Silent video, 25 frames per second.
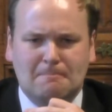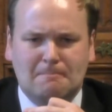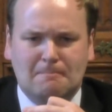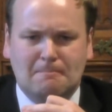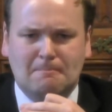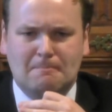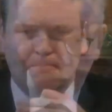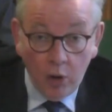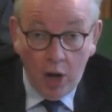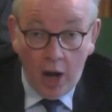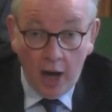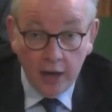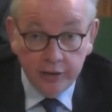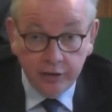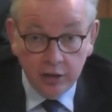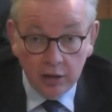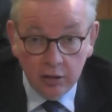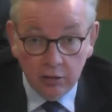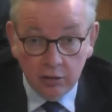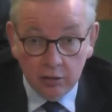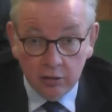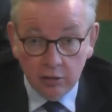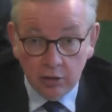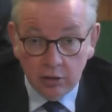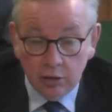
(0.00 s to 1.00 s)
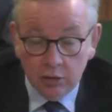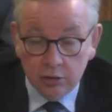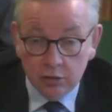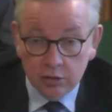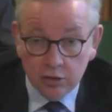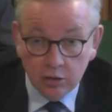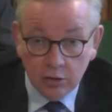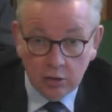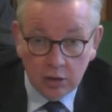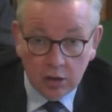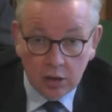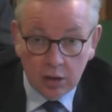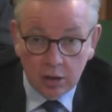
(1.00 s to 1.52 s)
Well, I think that there's
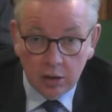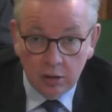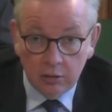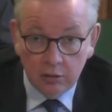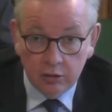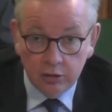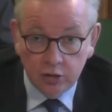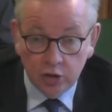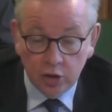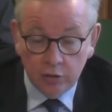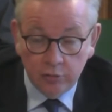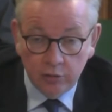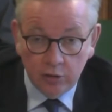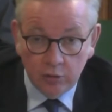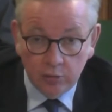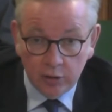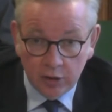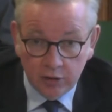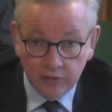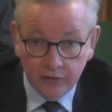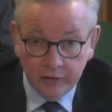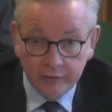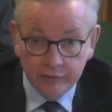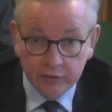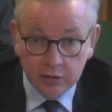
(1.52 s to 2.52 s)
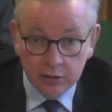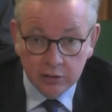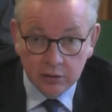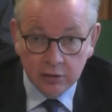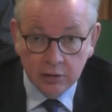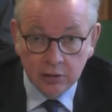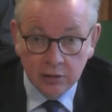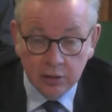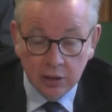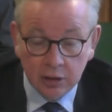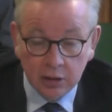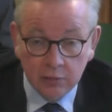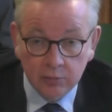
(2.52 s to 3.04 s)
generally a wealth of evidence, and
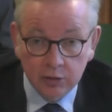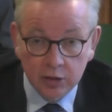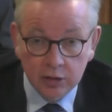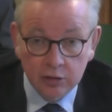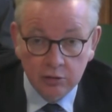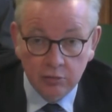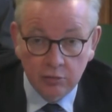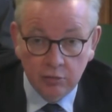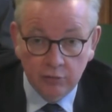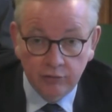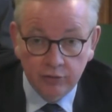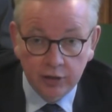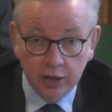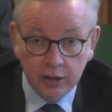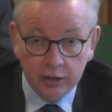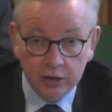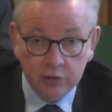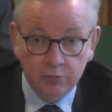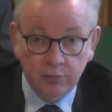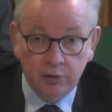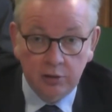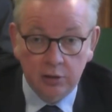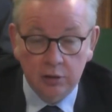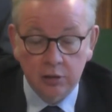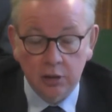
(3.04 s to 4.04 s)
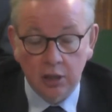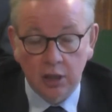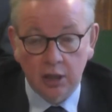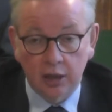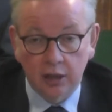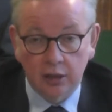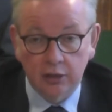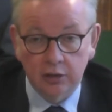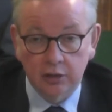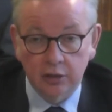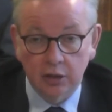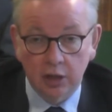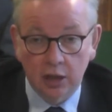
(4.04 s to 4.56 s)
select committees are often expert
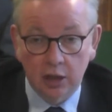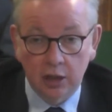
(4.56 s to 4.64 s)
at